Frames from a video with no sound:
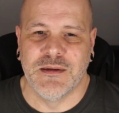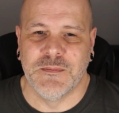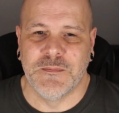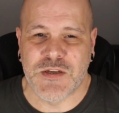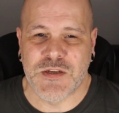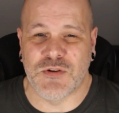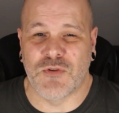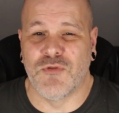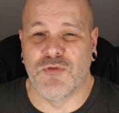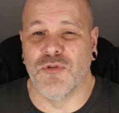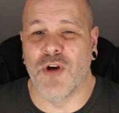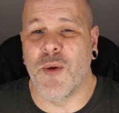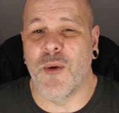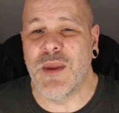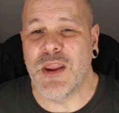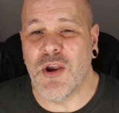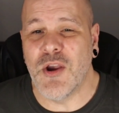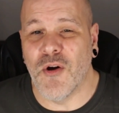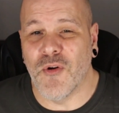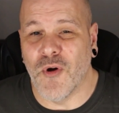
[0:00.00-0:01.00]
So
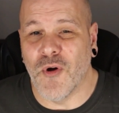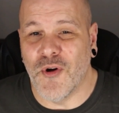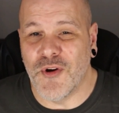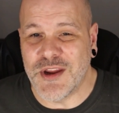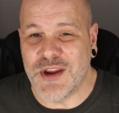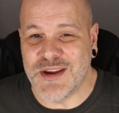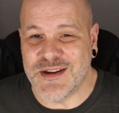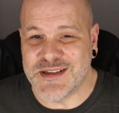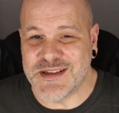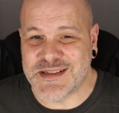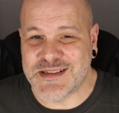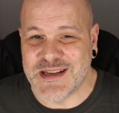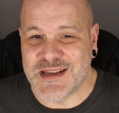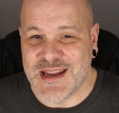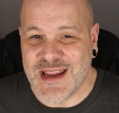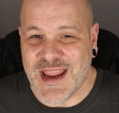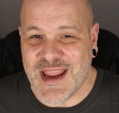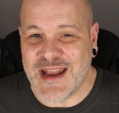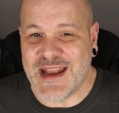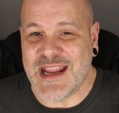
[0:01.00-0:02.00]
growing your audience
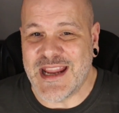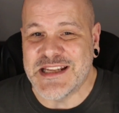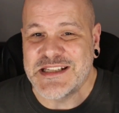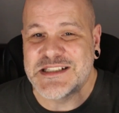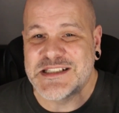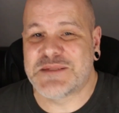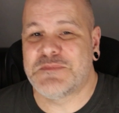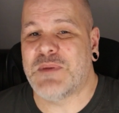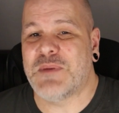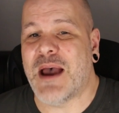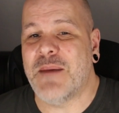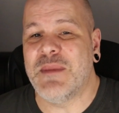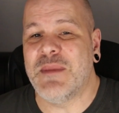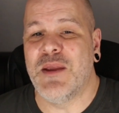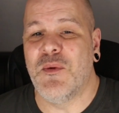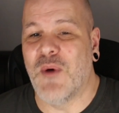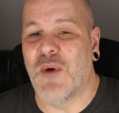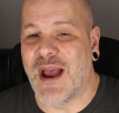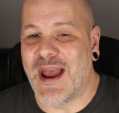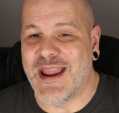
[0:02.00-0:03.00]
in a
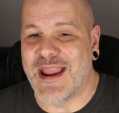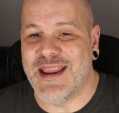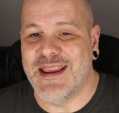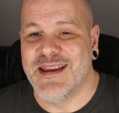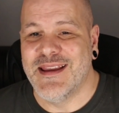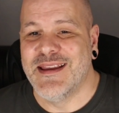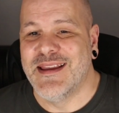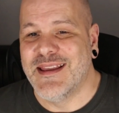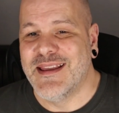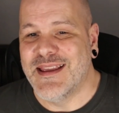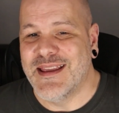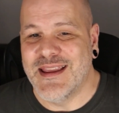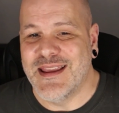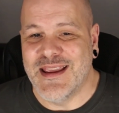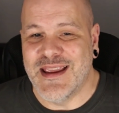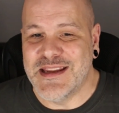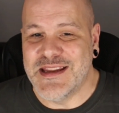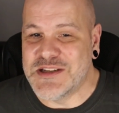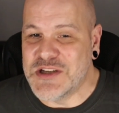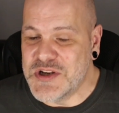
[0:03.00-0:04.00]
spammy way
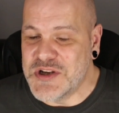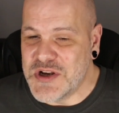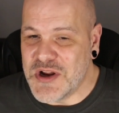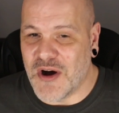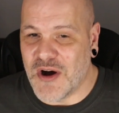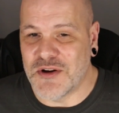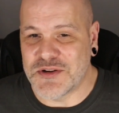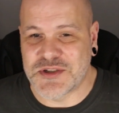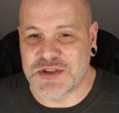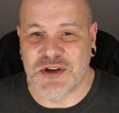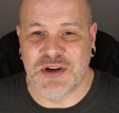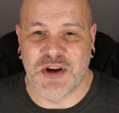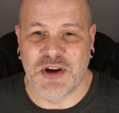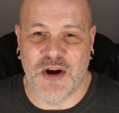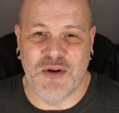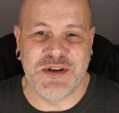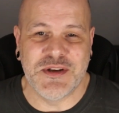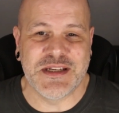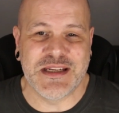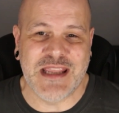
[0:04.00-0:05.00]
is not
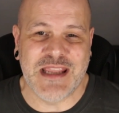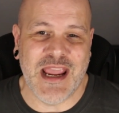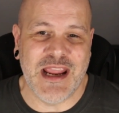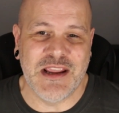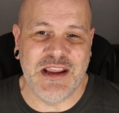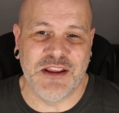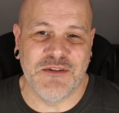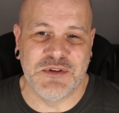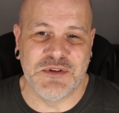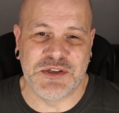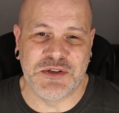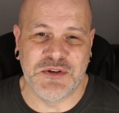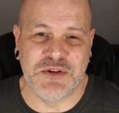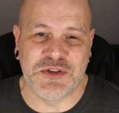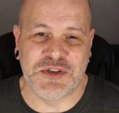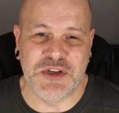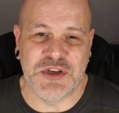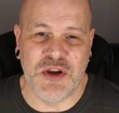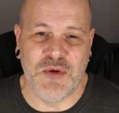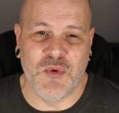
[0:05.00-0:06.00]
going to get you the
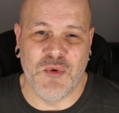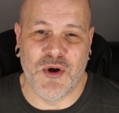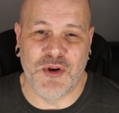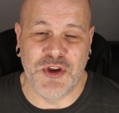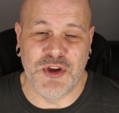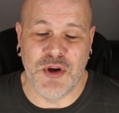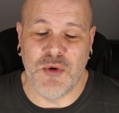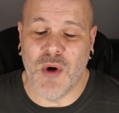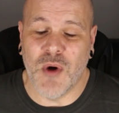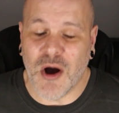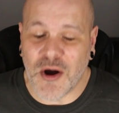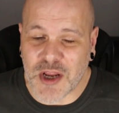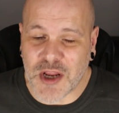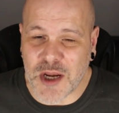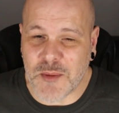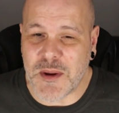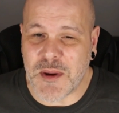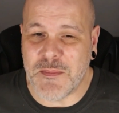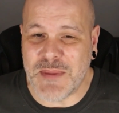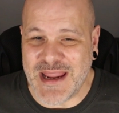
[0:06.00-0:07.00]
results that you want. You are going
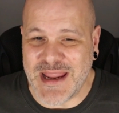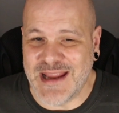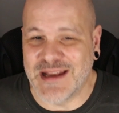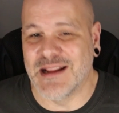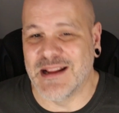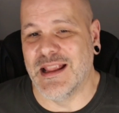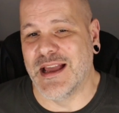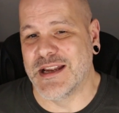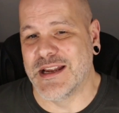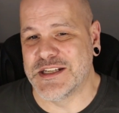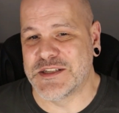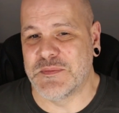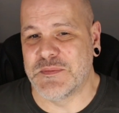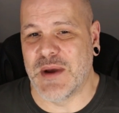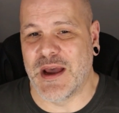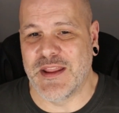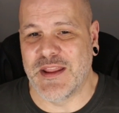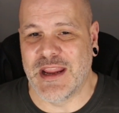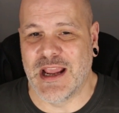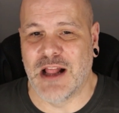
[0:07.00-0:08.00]
to be penalized
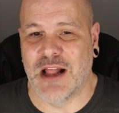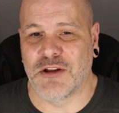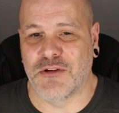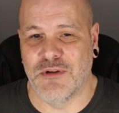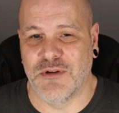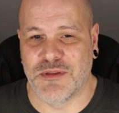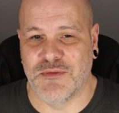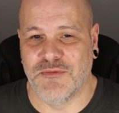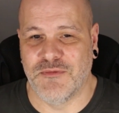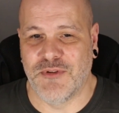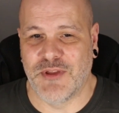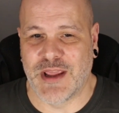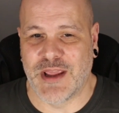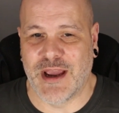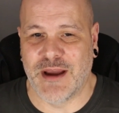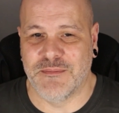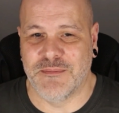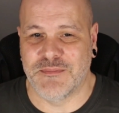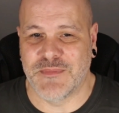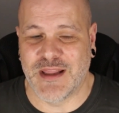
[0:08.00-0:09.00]
by the algorithm for
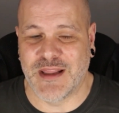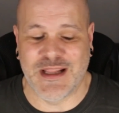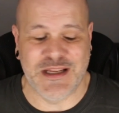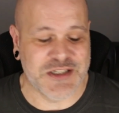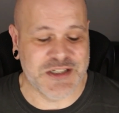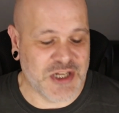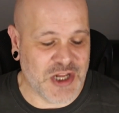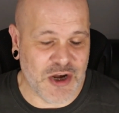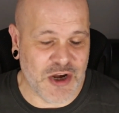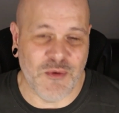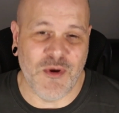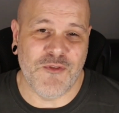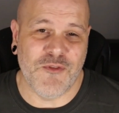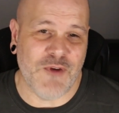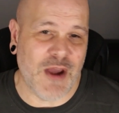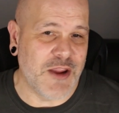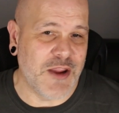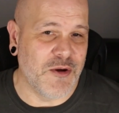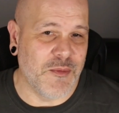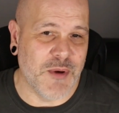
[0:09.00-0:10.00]
that. And that's going to
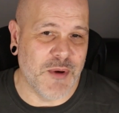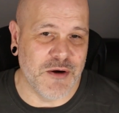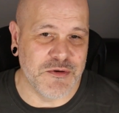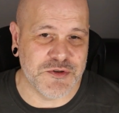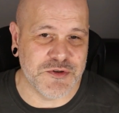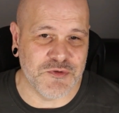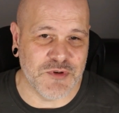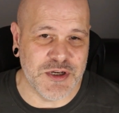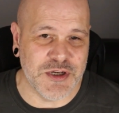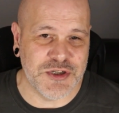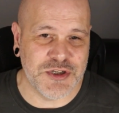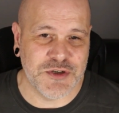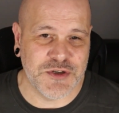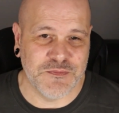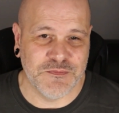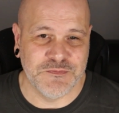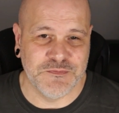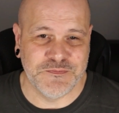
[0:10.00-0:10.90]
affect your post reach.